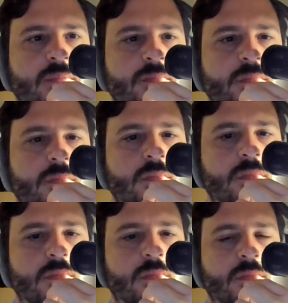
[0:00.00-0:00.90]
System
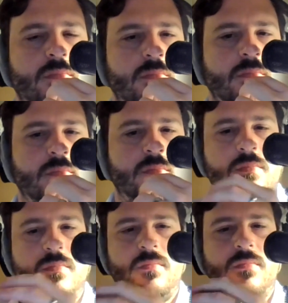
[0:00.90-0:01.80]
is updating.
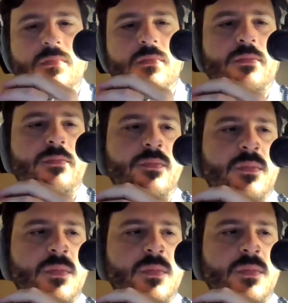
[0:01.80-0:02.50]
Please wait.